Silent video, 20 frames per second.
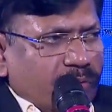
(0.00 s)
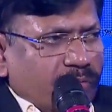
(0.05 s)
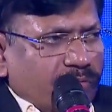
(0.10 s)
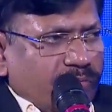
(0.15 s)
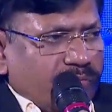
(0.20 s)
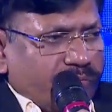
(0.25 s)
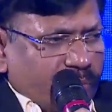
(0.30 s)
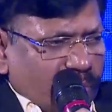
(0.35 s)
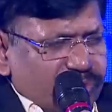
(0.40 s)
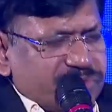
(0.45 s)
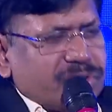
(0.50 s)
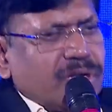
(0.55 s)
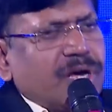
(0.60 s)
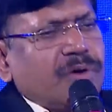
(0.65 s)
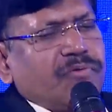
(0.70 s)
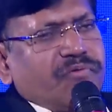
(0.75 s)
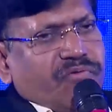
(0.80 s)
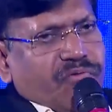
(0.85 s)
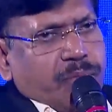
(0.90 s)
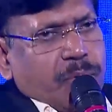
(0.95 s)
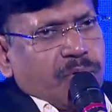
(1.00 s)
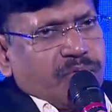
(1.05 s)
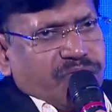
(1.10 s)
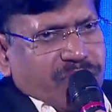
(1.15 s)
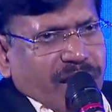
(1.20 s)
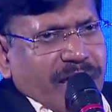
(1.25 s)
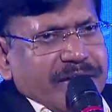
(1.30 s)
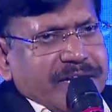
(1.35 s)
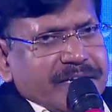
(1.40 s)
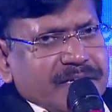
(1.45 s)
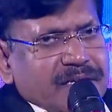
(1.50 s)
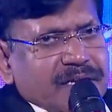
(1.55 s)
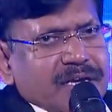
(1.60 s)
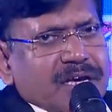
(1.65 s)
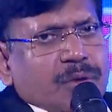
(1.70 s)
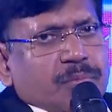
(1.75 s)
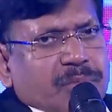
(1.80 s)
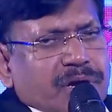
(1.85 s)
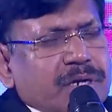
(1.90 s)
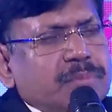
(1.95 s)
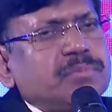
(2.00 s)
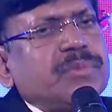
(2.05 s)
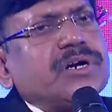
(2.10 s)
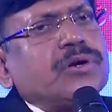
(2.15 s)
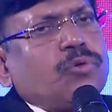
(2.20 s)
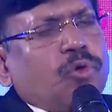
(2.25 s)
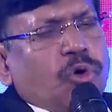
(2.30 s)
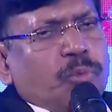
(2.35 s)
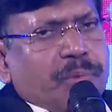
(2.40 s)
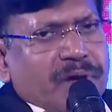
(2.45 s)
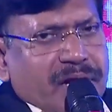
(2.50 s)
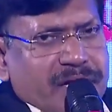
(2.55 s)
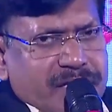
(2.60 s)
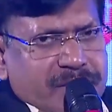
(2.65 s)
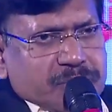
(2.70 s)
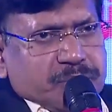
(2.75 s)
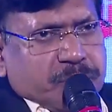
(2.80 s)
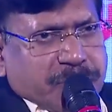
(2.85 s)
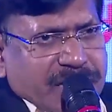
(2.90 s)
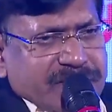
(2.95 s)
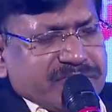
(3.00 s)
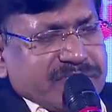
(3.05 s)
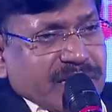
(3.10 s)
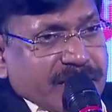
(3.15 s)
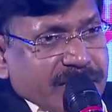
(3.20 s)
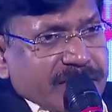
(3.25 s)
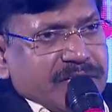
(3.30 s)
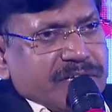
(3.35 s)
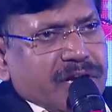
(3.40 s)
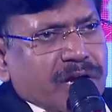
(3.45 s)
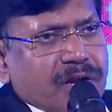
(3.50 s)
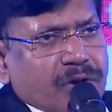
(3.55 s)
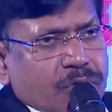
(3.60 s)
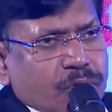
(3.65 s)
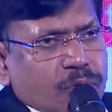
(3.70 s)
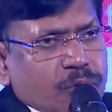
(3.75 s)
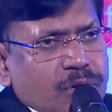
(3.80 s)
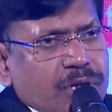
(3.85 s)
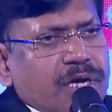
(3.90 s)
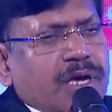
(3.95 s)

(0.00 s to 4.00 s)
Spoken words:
flows the flight, but co-pilot plays a critical role,